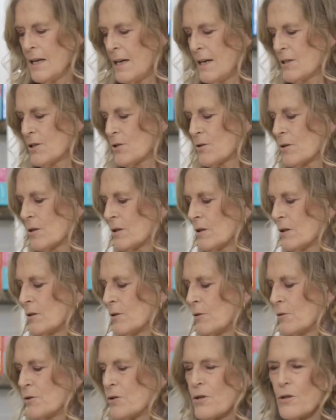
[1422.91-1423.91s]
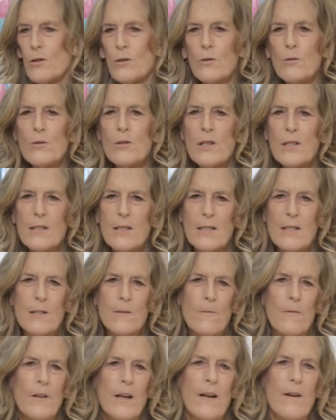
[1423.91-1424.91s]
it sort of loses
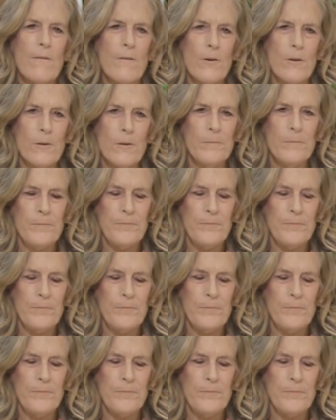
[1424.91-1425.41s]
its flavor.